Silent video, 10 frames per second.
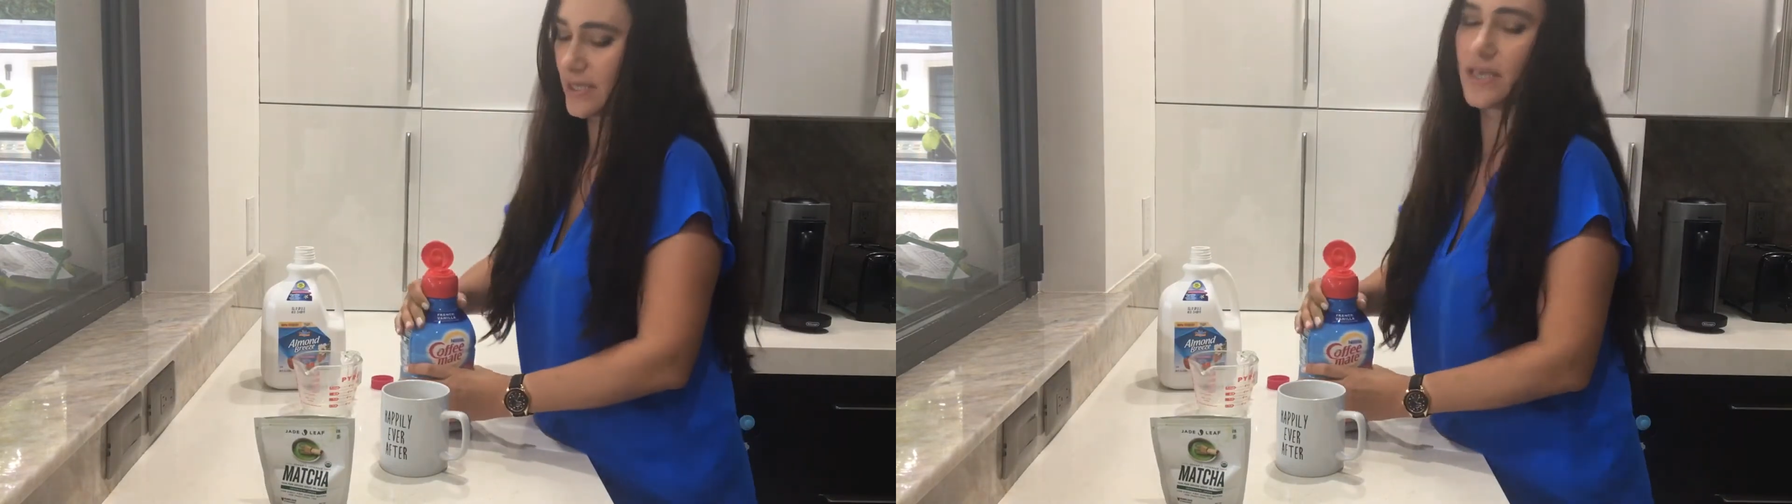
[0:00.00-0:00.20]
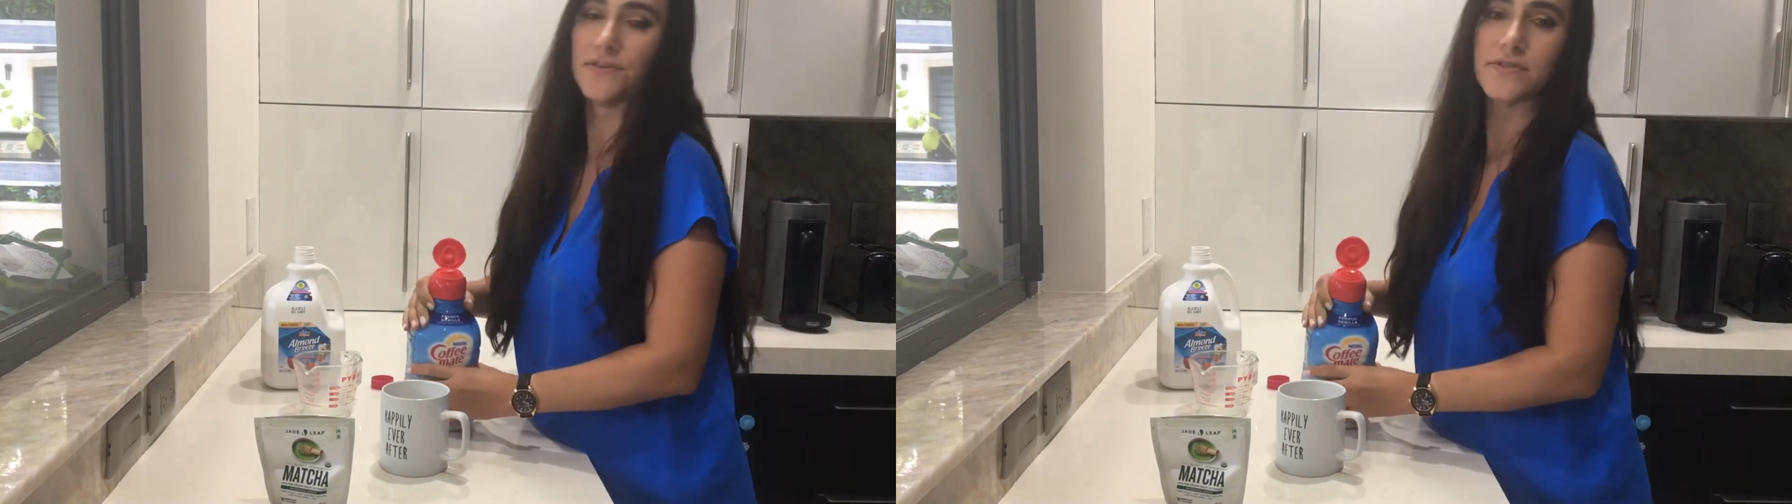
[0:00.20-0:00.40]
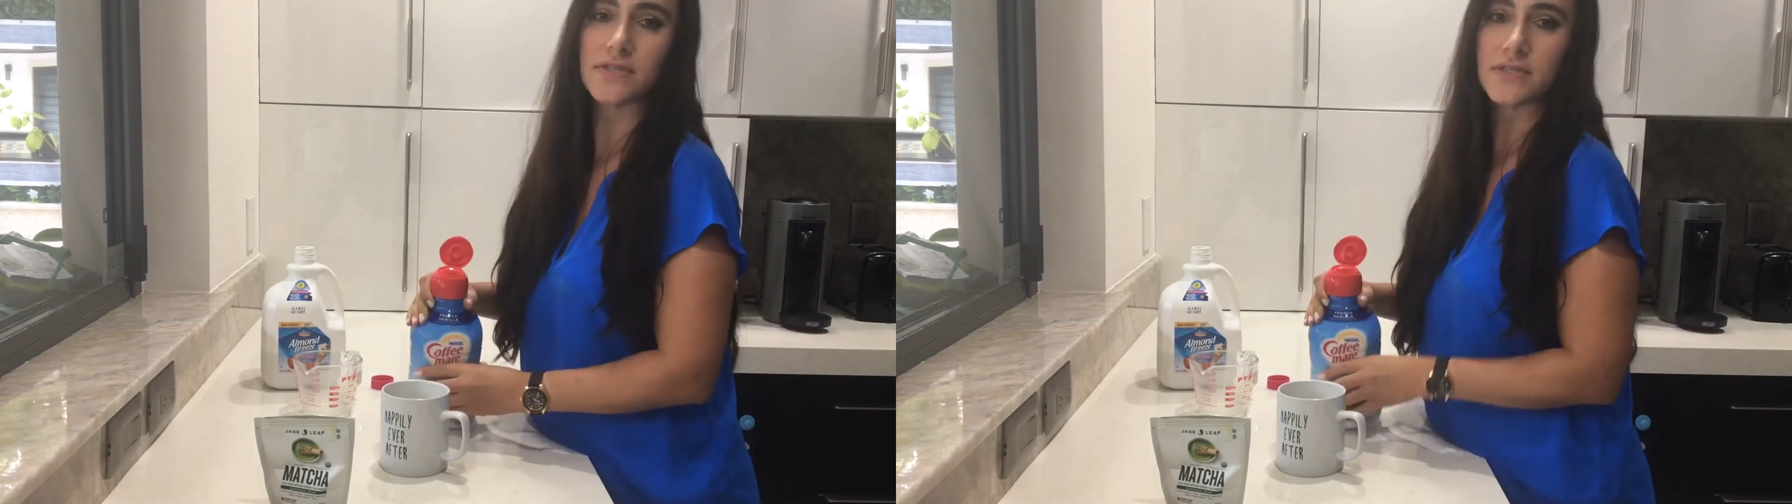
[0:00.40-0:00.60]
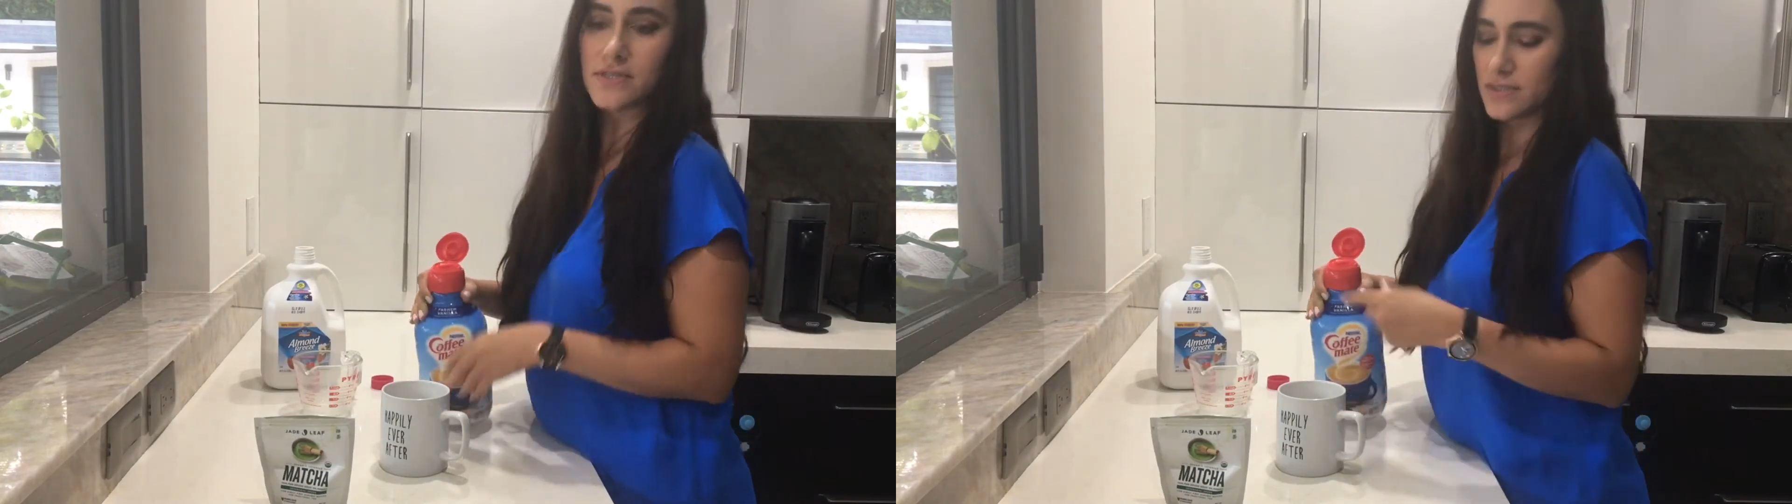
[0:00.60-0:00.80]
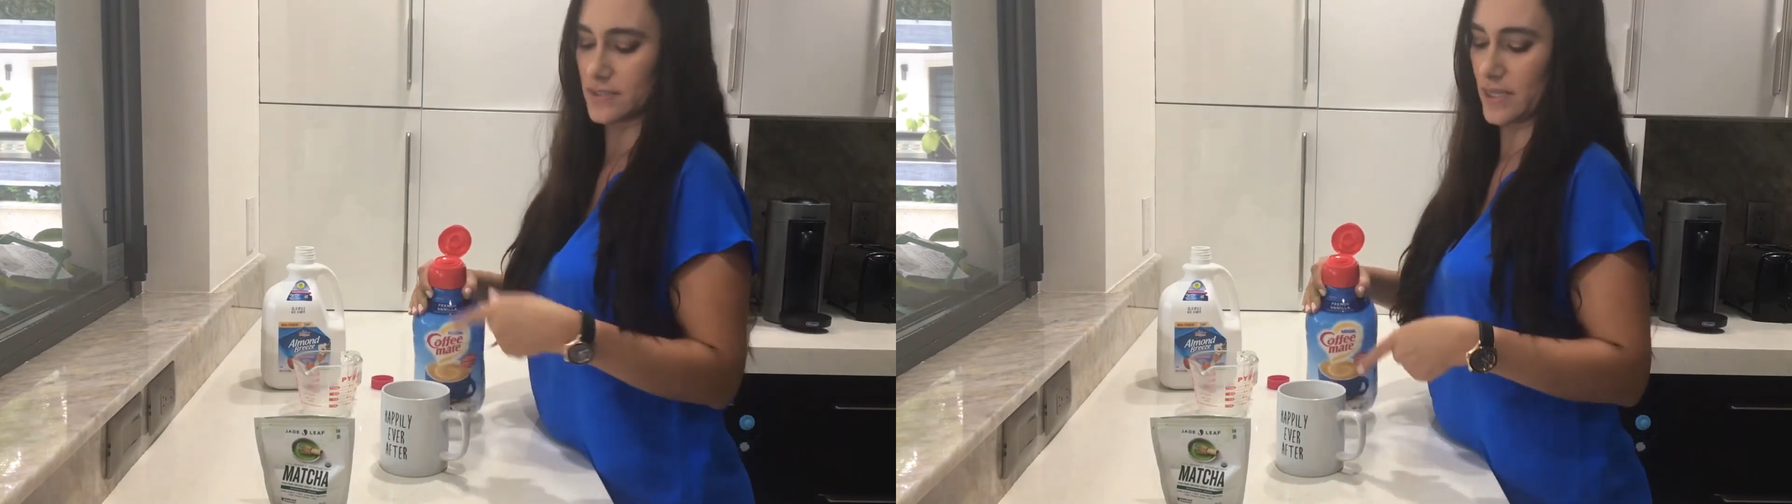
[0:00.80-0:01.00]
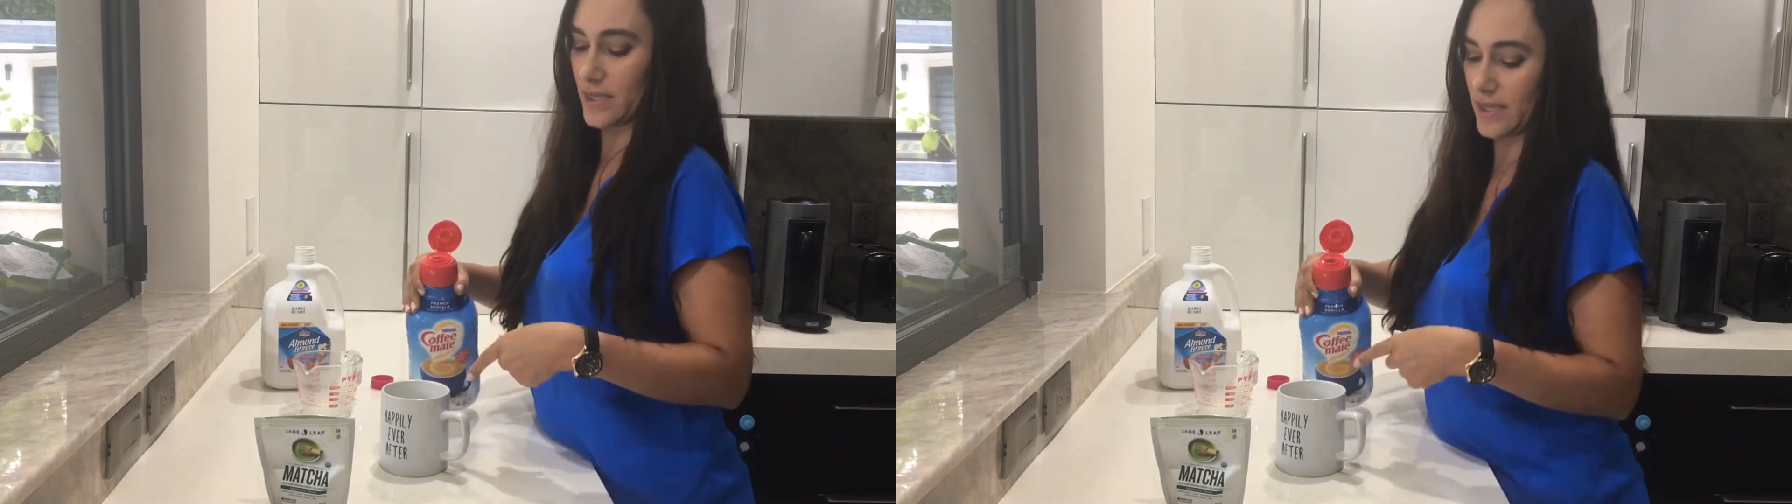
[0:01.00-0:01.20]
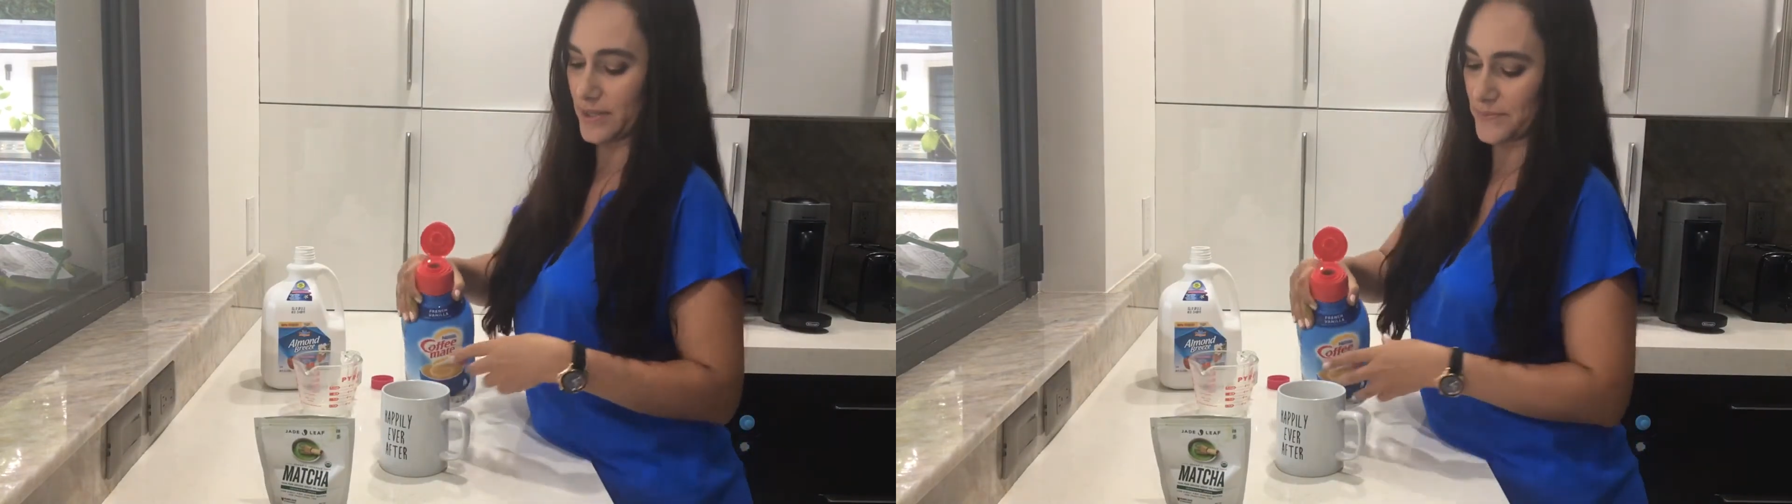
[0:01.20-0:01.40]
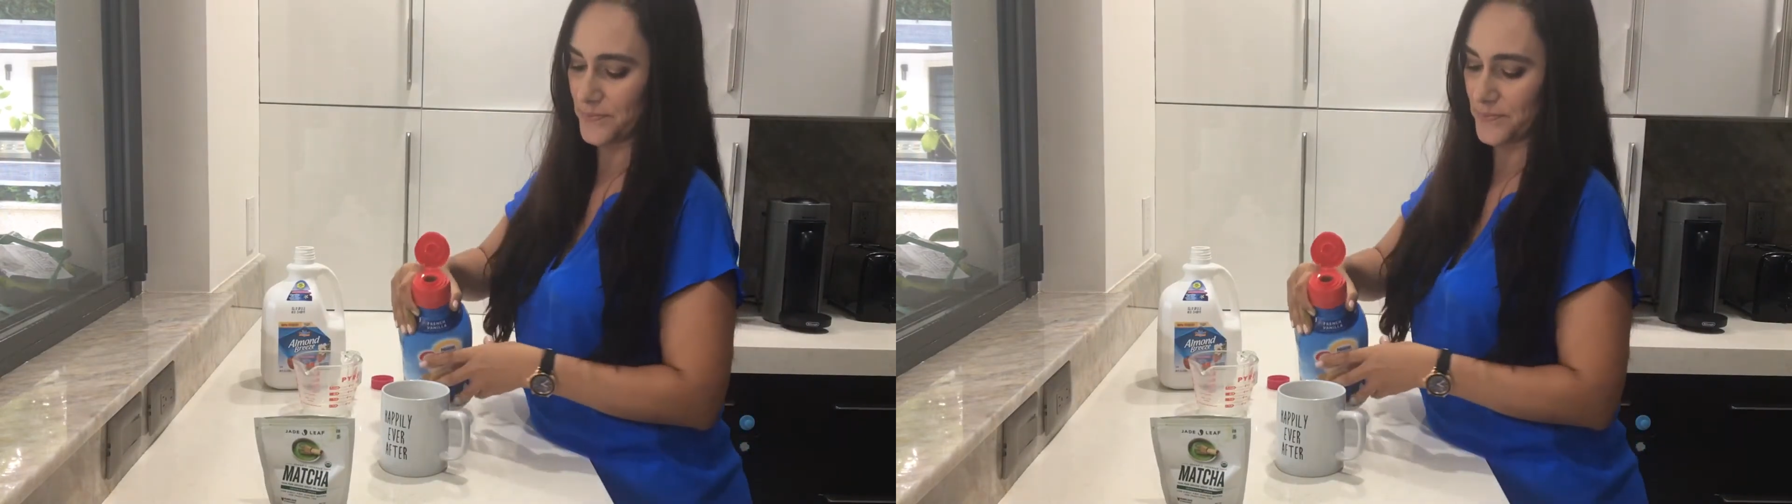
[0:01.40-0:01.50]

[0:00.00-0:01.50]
gives the